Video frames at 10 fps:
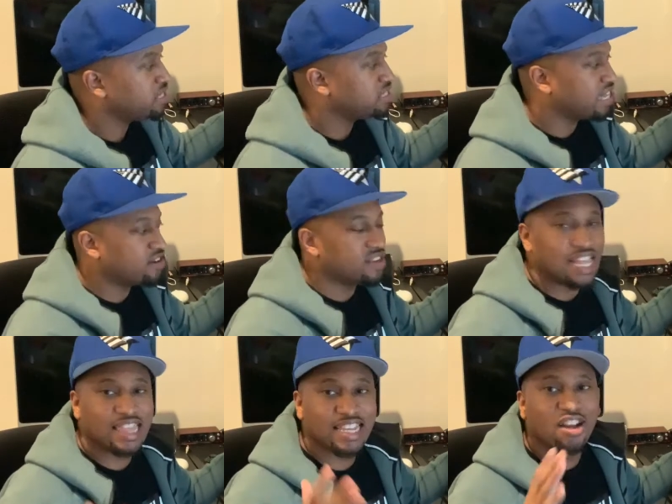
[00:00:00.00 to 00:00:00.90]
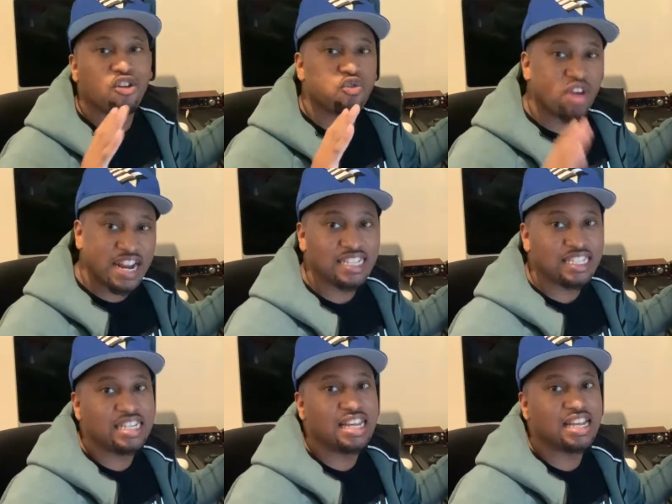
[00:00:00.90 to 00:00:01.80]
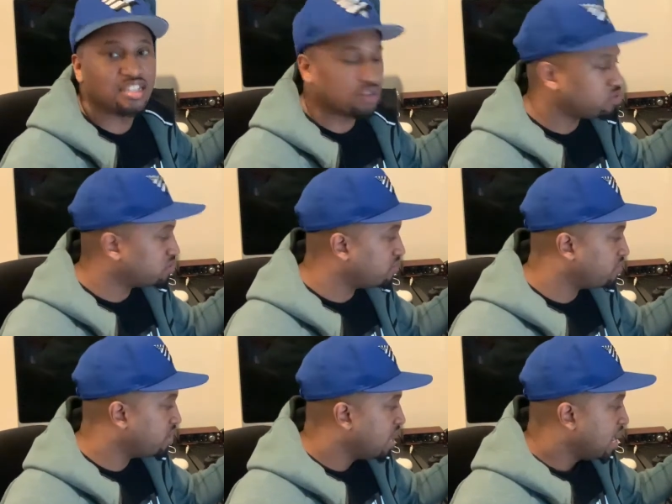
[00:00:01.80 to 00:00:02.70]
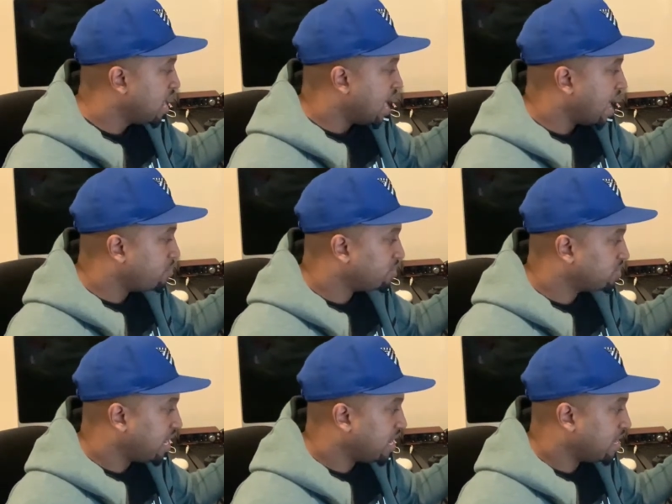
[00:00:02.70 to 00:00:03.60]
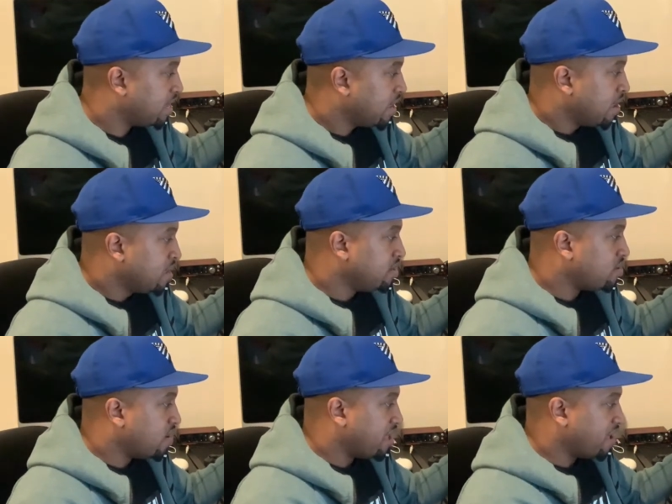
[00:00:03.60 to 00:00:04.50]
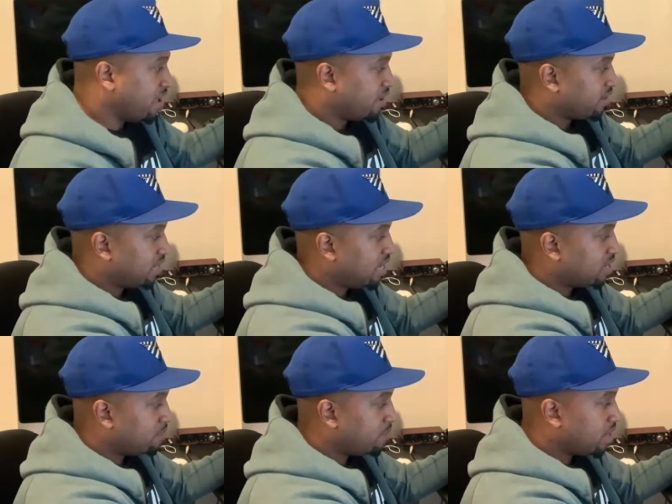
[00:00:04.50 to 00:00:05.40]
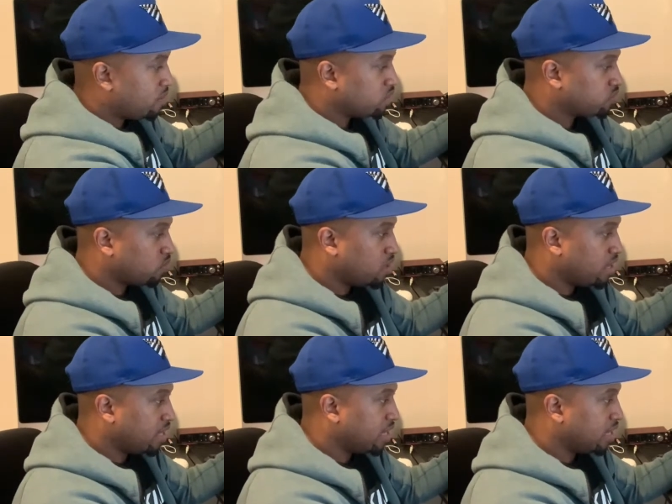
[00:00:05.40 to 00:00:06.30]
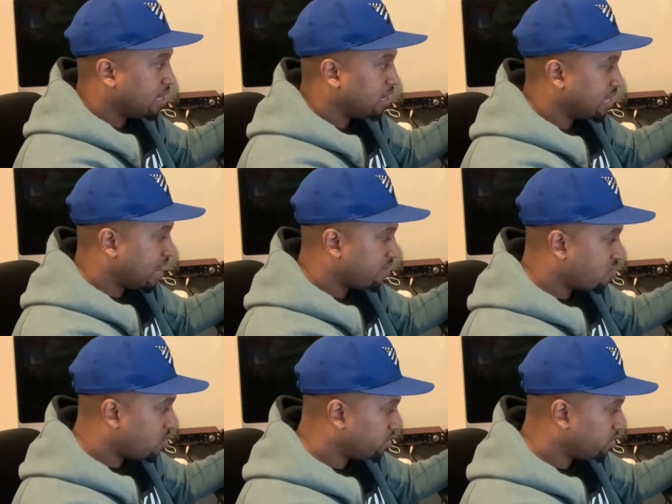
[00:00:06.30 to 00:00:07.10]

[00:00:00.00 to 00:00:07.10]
standard. Nothing crazy exclusive. I would say, Kid Chameleon was one that I thought was